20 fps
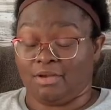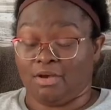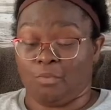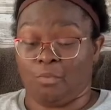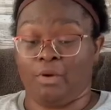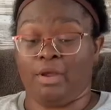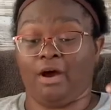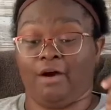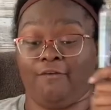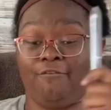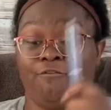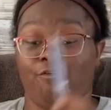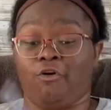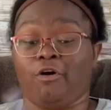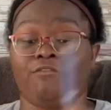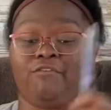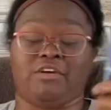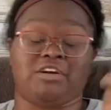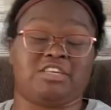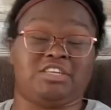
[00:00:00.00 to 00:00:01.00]
We are
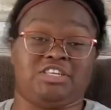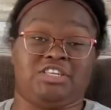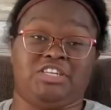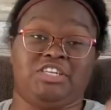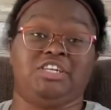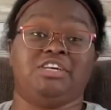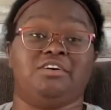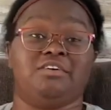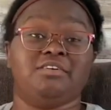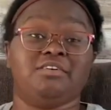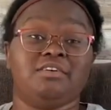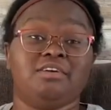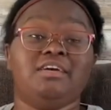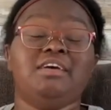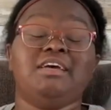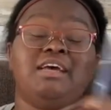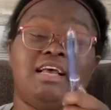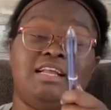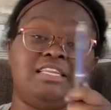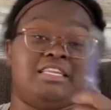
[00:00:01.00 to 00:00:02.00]
4 versus 2.
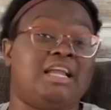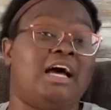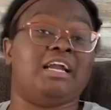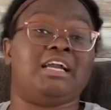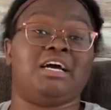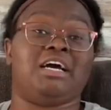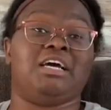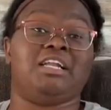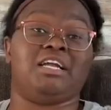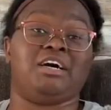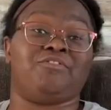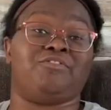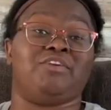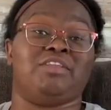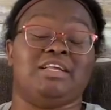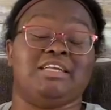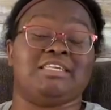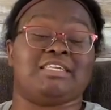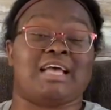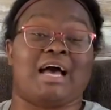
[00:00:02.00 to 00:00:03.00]
It's not a good look for
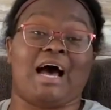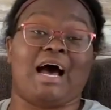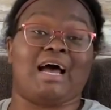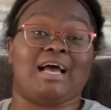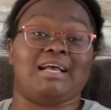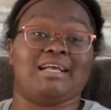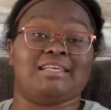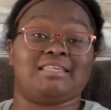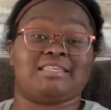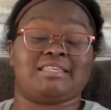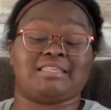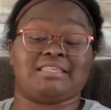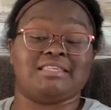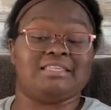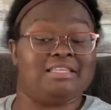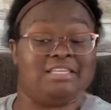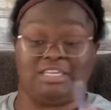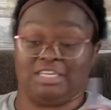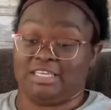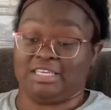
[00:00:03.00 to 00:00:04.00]
these guys.
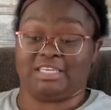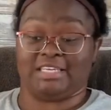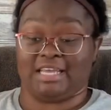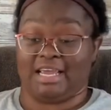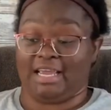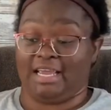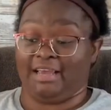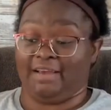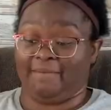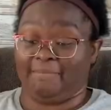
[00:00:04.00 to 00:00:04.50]
Just saying.